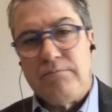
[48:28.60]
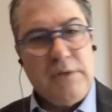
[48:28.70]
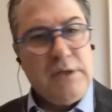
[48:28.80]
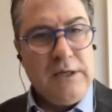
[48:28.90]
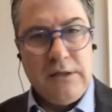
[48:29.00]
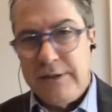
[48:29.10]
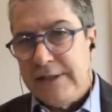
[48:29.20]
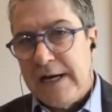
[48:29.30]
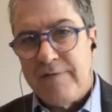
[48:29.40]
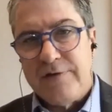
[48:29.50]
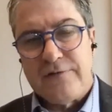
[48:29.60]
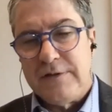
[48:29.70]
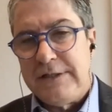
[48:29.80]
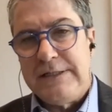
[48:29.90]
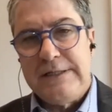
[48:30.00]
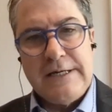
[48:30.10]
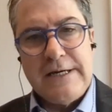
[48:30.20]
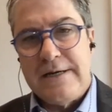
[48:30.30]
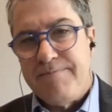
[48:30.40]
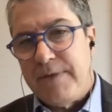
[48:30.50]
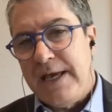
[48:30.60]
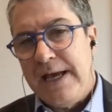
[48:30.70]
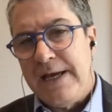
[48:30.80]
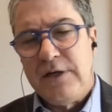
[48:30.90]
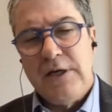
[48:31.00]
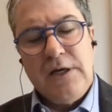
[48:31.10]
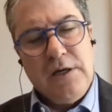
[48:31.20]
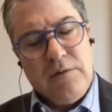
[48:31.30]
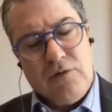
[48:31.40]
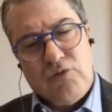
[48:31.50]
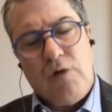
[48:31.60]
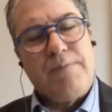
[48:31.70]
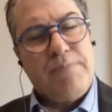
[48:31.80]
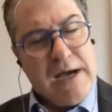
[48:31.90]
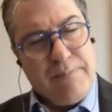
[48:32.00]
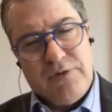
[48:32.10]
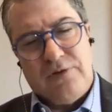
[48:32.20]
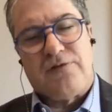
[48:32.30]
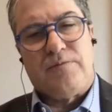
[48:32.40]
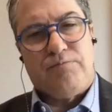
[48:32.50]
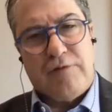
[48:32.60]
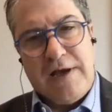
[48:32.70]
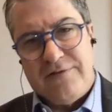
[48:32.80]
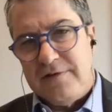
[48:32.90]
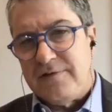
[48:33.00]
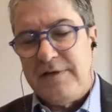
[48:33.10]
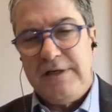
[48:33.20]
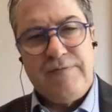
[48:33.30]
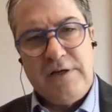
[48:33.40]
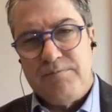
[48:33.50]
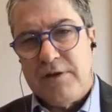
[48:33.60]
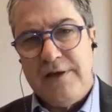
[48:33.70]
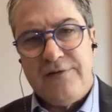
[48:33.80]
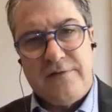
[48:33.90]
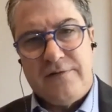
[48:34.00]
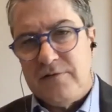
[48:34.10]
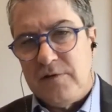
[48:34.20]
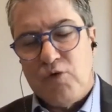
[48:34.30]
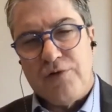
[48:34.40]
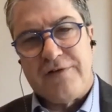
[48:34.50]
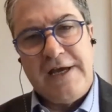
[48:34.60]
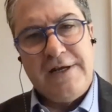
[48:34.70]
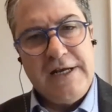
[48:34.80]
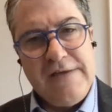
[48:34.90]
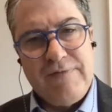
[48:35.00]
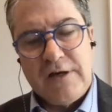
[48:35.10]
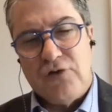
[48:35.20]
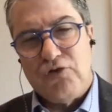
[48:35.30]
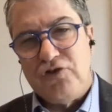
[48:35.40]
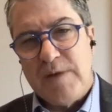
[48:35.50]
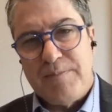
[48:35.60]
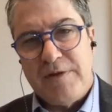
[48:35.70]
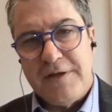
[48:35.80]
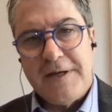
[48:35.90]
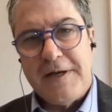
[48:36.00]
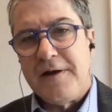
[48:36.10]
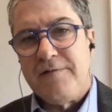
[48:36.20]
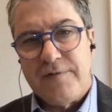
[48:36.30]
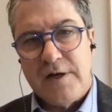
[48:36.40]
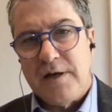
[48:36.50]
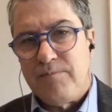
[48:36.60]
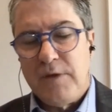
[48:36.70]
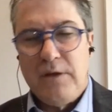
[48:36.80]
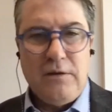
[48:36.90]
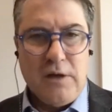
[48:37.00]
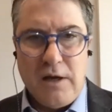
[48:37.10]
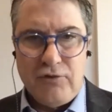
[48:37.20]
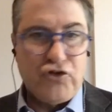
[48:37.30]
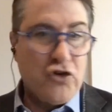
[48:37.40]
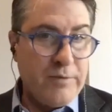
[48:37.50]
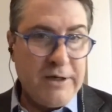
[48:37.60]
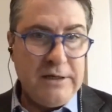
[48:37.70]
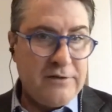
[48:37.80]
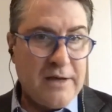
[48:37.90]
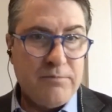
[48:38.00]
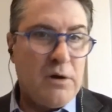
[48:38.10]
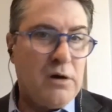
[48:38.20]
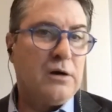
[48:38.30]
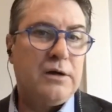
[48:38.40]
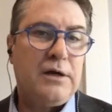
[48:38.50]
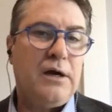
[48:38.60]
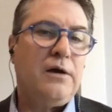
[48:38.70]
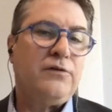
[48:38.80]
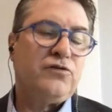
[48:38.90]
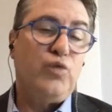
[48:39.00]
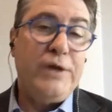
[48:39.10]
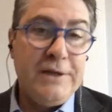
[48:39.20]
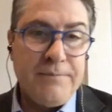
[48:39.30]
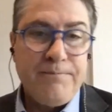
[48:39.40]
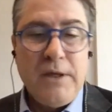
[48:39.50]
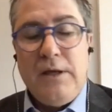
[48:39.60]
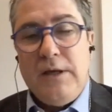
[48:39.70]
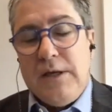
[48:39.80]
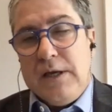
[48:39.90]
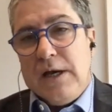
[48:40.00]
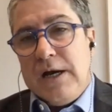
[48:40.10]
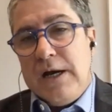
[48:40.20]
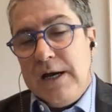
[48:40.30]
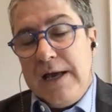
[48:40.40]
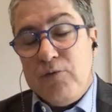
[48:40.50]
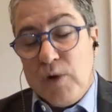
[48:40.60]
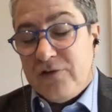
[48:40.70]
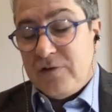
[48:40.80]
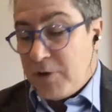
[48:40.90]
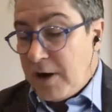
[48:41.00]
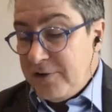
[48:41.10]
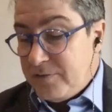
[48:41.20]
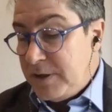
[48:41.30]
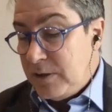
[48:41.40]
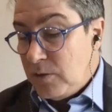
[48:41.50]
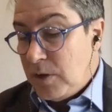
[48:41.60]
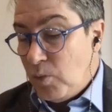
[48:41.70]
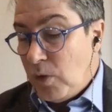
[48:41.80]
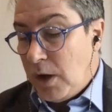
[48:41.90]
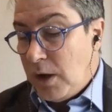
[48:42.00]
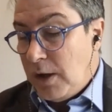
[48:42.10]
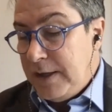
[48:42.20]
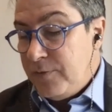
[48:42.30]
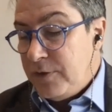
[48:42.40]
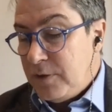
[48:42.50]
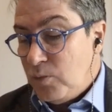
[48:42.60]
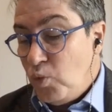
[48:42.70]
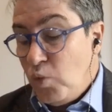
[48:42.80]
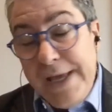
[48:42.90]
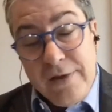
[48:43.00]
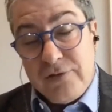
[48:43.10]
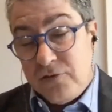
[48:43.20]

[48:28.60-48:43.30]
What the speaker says: Italy, obviously, and growing populist presence even in places, the more Scandinavian countries you might be thinking of, Germany, Denmark, Sweden. And what surprised me in the weeks